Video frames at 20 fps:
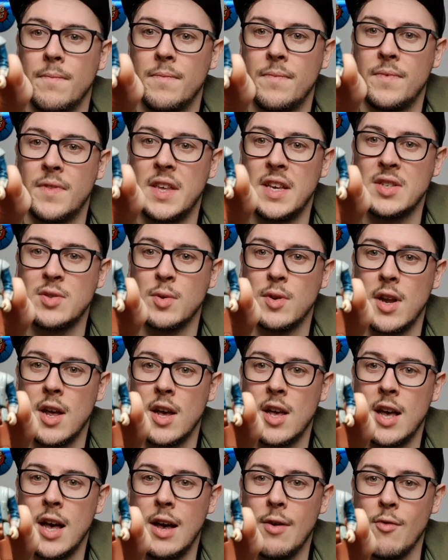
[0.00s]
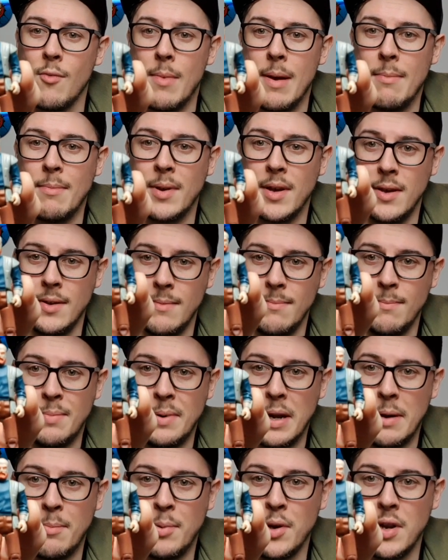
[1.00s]
this one I can't remember, but
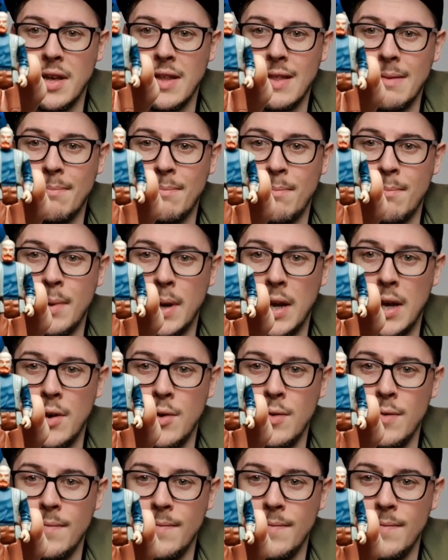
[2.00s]
I'll put it in the below.